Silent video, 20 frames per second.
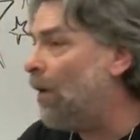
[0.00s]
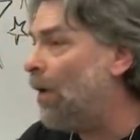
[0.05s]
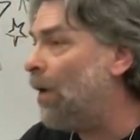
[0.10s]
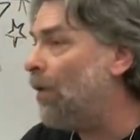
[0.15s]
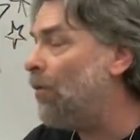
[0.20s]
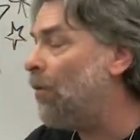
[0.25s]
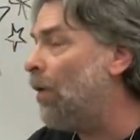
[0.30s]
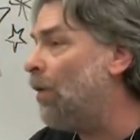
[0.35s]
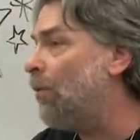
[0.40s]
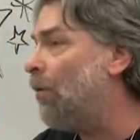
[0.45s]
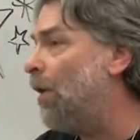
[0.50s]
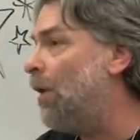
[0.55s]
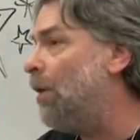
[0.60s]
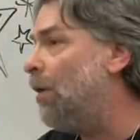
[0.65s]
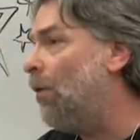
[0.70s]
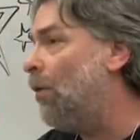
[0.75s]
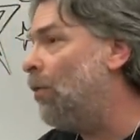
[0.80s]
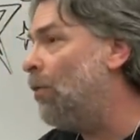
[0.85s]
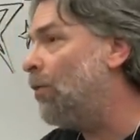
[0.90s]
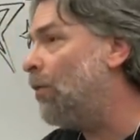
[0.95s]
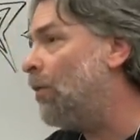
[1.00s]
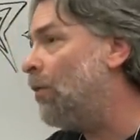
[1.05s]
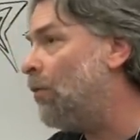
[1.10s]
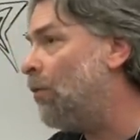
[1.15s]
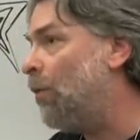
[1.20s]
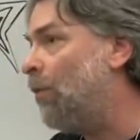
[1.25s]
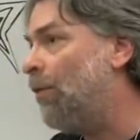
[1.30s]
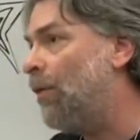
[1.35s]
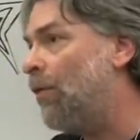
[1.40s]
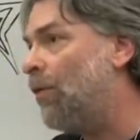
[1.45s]
as Andrej knows, and
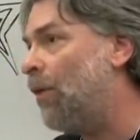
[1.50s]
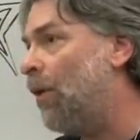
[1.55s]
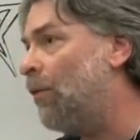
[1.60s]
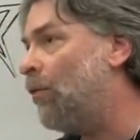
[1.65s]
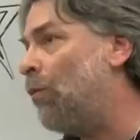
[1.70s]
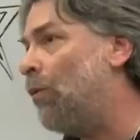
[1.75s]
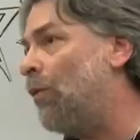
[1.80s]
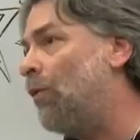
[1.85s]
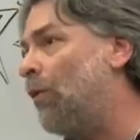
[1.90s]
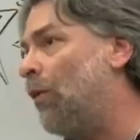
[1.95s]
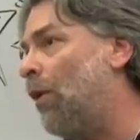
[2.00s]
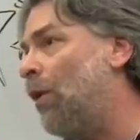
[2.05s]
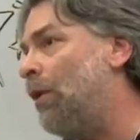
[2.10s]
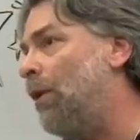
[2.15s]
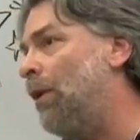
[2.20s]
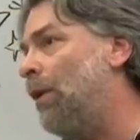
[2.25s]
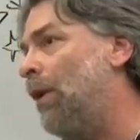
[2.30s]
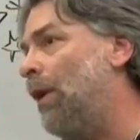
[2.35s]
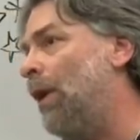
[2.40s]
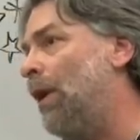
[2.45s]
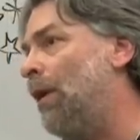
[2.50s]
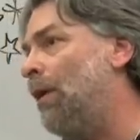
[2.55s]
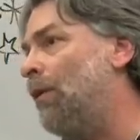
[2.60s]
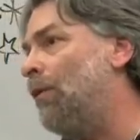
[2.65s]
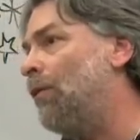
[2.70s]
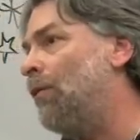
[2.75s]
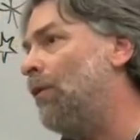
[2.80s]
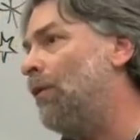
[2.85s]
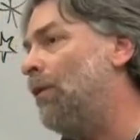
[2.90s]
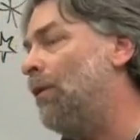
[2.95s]
as we've discussed with Stoughton and
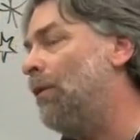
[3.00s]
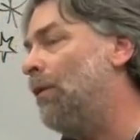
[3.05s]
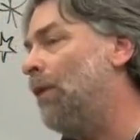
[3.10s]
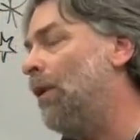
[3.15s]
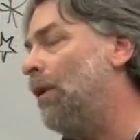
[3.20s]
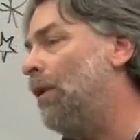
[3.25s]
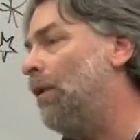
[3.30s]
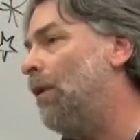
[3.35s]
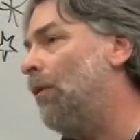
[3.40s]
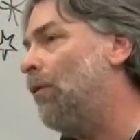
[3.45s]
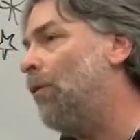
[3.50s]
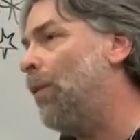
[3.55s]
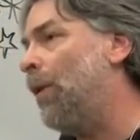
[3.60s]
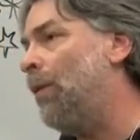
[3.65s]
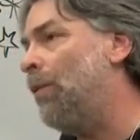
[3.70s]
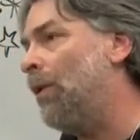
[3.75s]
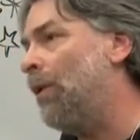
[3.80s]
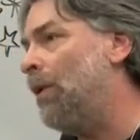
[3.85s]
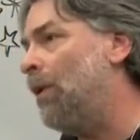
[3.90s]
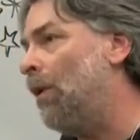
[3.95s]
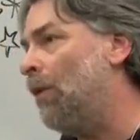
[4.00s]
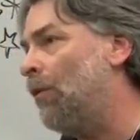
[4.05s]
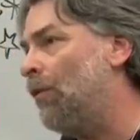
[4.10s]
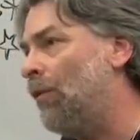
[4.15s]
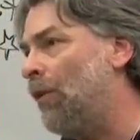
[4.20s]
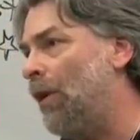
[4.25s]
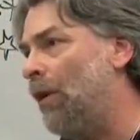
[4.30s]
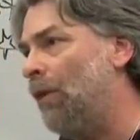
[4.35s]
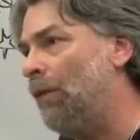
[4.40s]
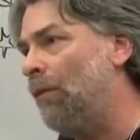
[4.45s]
Alice and other people in
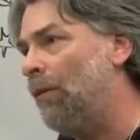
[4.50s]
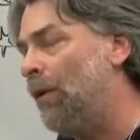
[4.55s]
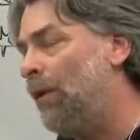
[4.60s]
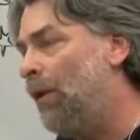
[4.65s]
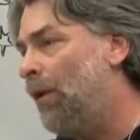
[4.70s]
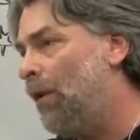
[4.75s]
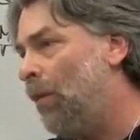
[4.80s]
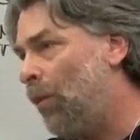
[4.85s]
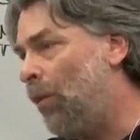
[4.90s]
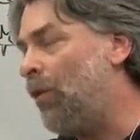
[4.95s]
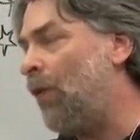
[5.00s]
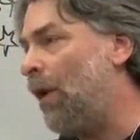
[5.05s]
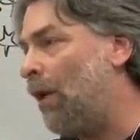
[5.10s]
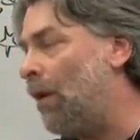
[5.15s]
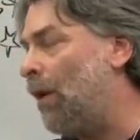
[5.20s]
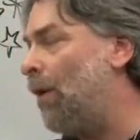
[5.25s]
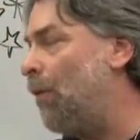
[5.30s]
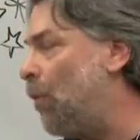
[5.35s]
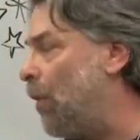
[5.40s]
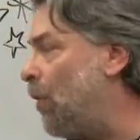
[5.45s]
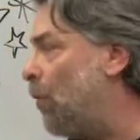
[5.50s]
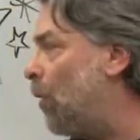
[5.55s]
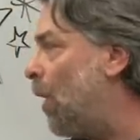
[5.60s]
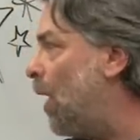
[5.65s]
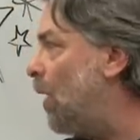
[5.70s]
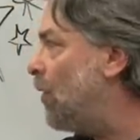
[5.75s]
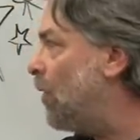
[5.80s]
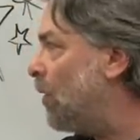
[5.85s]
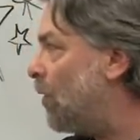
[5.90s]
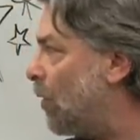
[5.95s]
Youngstown, particularly when the
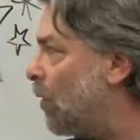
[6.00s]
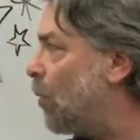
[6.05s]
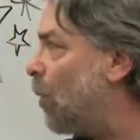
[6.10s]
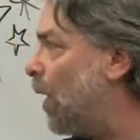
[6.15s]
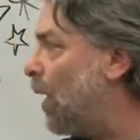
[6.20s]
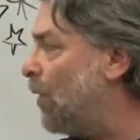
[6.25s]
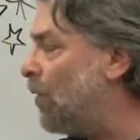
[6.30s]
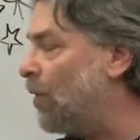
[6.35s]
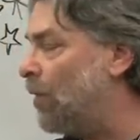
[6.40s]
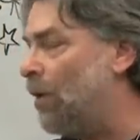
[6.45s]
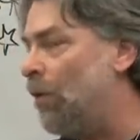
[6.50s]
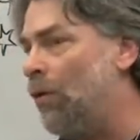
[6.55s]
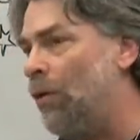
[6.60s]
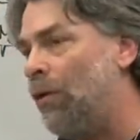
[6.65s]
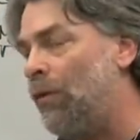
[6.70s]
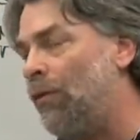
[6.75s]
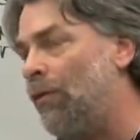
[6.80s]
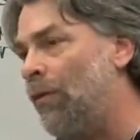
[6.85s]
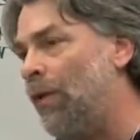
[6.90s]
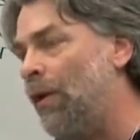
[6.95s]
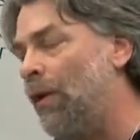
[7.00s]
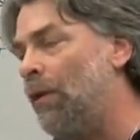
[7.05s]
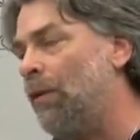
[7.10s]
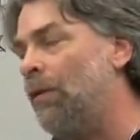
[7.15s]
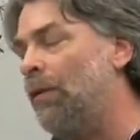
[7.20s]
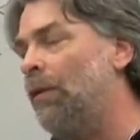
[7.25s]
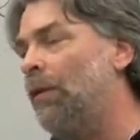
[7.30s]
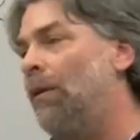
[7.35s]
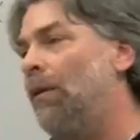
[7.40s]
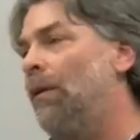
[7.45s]
rising took place in Lucasville,
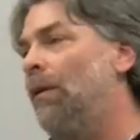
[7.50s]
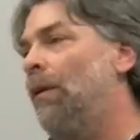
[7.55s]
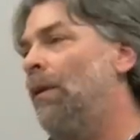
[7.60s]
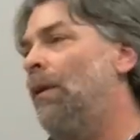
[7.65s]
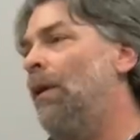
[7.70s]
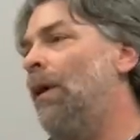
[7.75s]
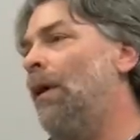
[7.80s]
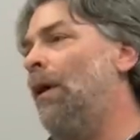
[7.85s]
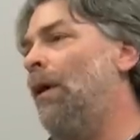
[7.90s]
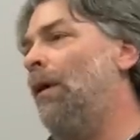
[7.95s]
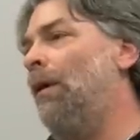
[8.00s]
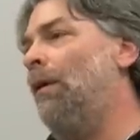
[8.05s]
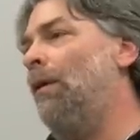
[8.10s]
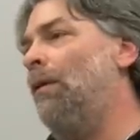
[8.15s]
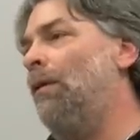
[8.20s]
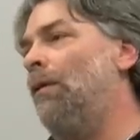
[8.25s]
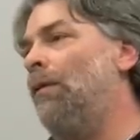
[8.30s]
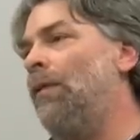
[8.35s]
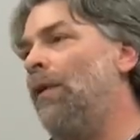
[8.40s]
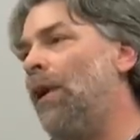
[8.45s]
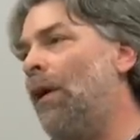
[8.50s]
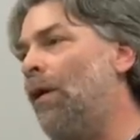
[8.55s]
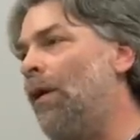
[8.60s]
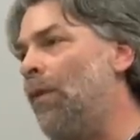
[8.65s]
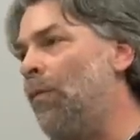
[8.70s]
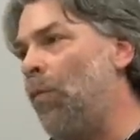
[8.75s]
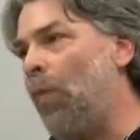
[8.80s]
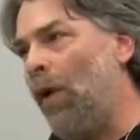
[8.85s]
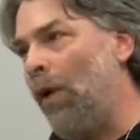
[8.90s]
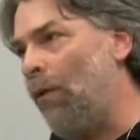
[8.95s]
the
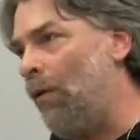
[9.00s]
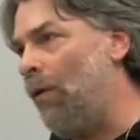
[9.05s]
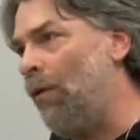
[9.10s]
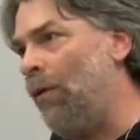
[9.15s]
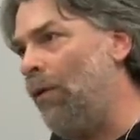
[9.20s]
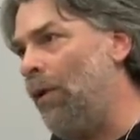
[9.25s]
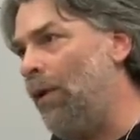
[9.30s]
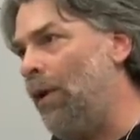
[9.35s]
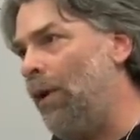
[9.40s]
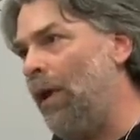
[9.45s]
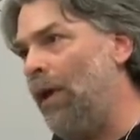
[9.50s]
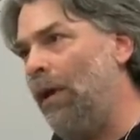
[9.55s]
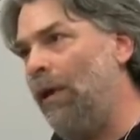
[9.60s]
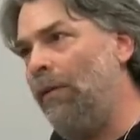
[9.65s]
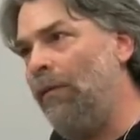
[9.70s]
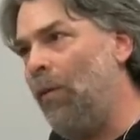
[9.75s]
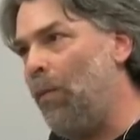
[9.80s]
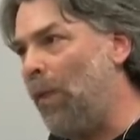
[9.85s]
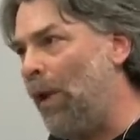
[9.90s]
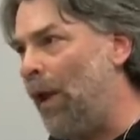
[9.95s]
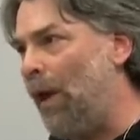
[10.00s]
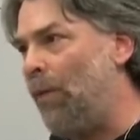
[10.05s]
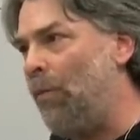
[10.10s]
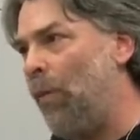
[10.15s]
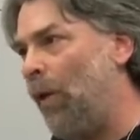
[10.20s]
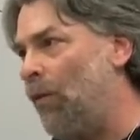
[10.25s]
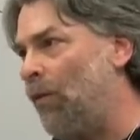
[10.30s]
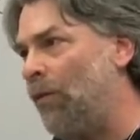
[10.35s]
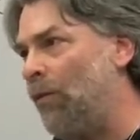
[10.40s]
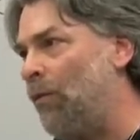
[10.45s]
Aryan Brotherhood and the black
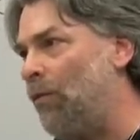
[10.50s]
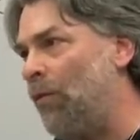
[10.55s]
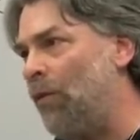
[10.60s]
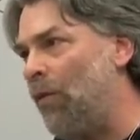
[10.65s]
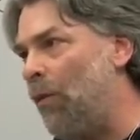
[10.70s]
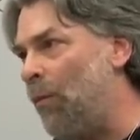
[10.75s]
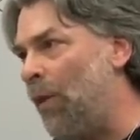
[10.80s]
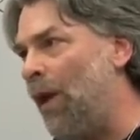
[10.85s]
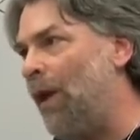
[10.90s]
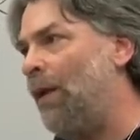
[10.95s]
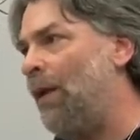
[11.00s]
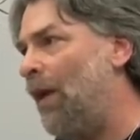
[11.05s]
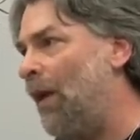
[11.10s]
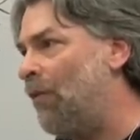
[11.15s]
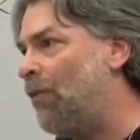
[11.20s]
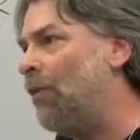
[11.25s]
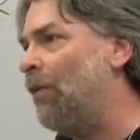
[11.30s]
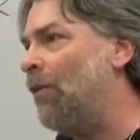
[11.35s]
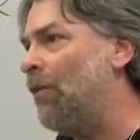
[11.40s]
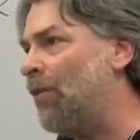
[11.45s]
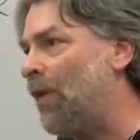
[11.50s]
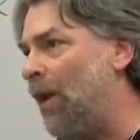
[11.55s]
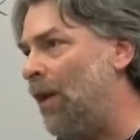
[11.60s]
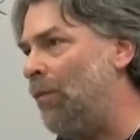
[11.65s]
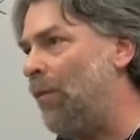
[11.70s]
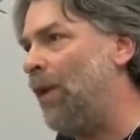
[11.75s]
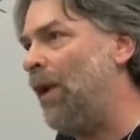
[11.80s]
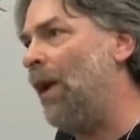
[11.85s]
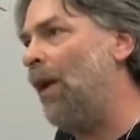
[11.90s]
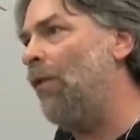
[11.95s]
Muslims and the black nationalists
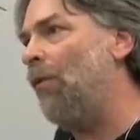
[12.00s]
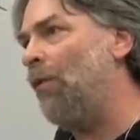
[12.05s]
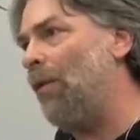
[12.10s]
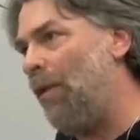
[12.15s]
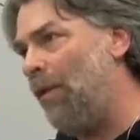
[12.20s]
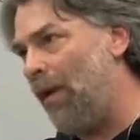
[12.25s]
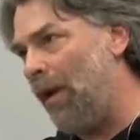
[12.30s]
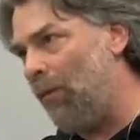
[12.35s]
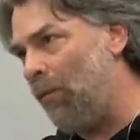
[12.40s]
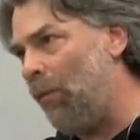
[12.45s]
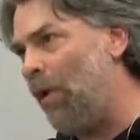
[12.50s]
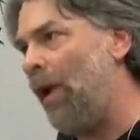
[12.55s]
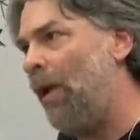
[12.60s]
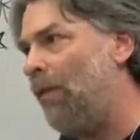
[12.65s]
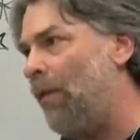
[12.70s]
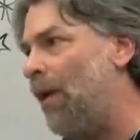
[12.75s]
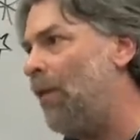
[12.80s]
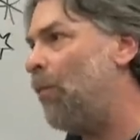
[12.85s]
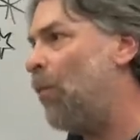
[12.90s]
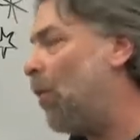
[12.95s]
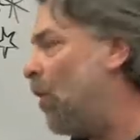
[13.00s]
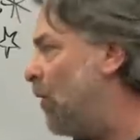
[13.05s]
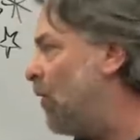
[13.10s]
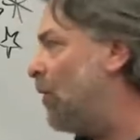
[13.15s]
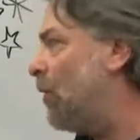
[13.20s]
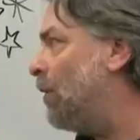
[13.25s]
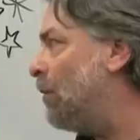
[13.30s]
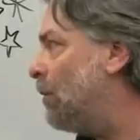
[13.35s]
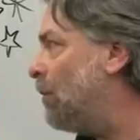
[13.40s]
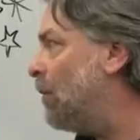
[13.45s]
came together and they ran that
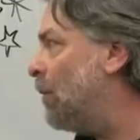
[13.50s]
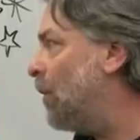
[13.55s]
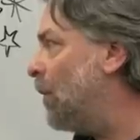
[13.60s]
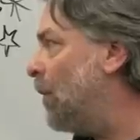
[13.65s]
prison